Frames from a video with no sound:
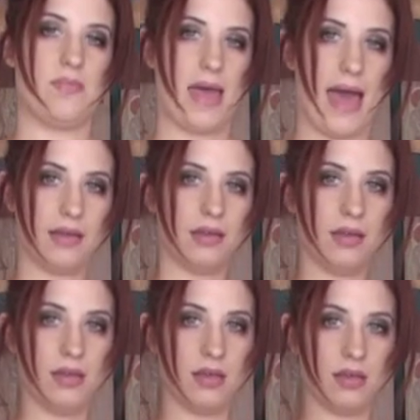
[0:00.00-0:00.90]
back.
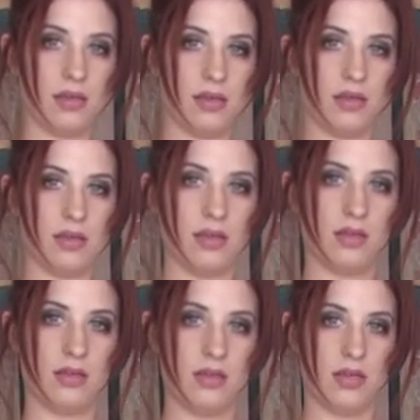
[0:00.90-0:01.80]

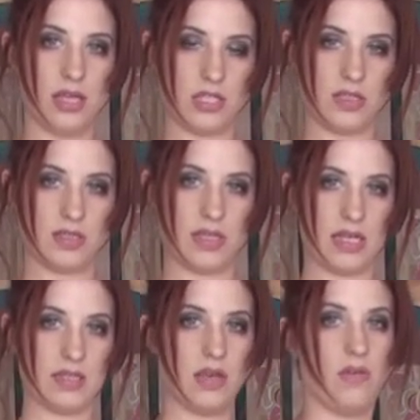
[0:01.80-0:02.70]
It just looks
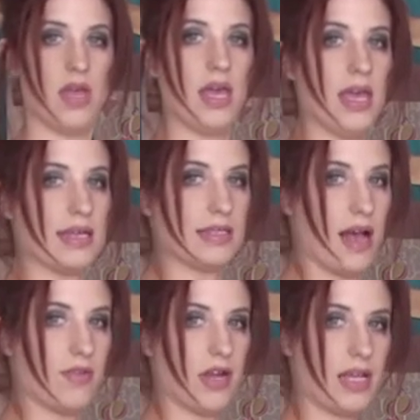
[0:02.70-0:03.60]
nice. So it's
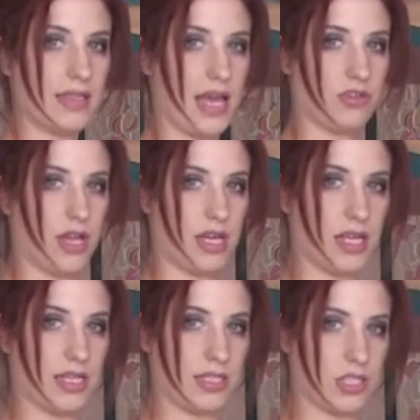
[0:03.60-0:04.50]
not very exaggerated.
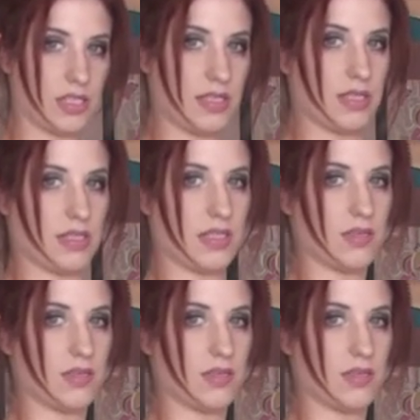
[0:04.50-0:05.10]
It's just this